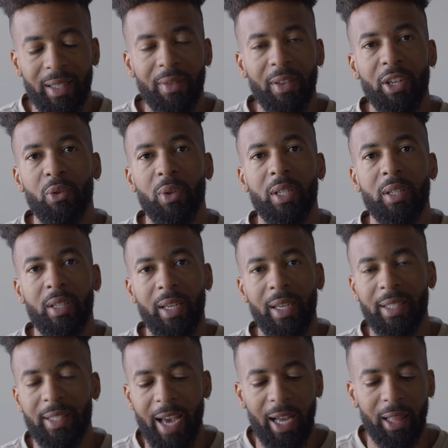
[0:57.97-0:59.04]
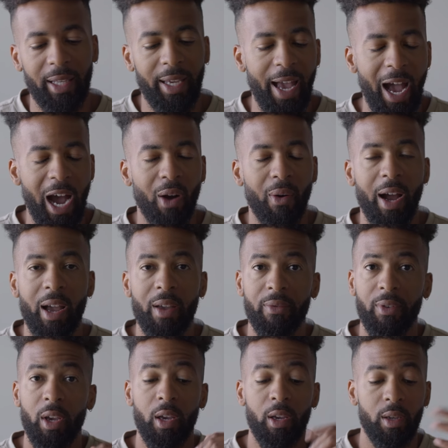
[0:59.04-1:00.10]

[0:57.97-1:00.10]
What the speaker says: and then you can see exactly how I've